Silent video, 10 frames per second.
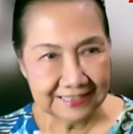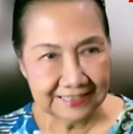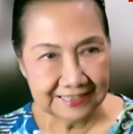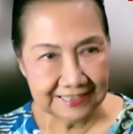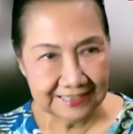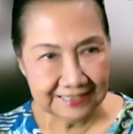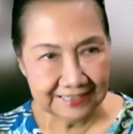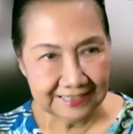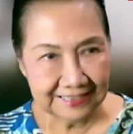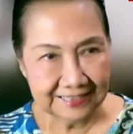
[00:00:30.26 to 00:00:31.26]

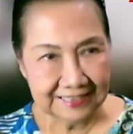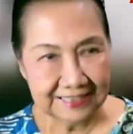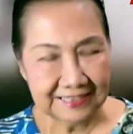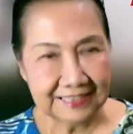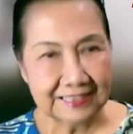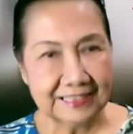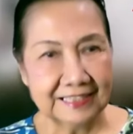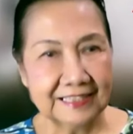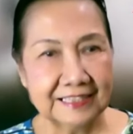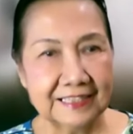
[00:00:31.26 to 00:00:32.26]

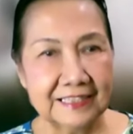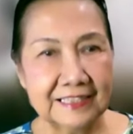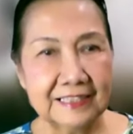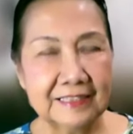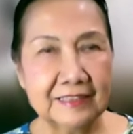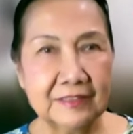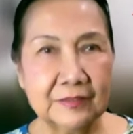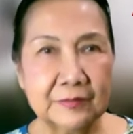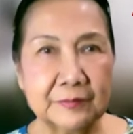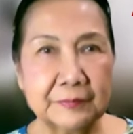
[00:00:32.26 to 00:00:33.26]

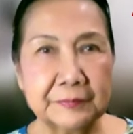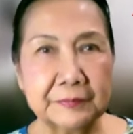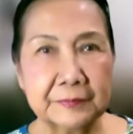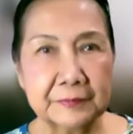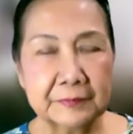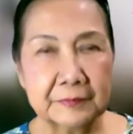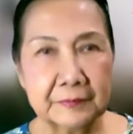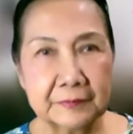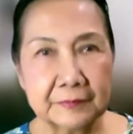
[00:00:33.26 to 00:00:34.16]
[no speech]